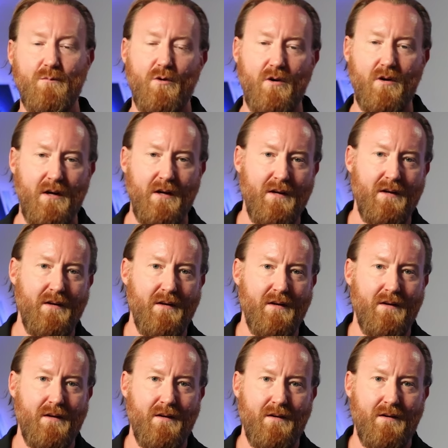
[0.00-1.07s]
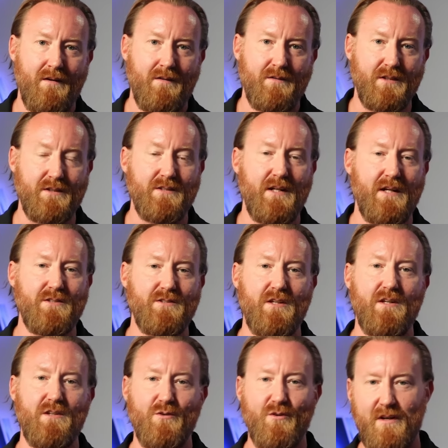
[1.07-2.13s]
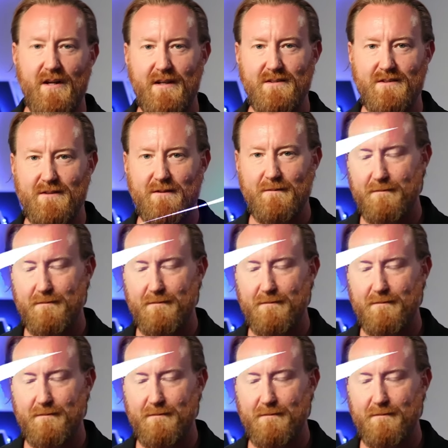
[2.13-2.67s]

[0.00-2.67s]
more success in your dates.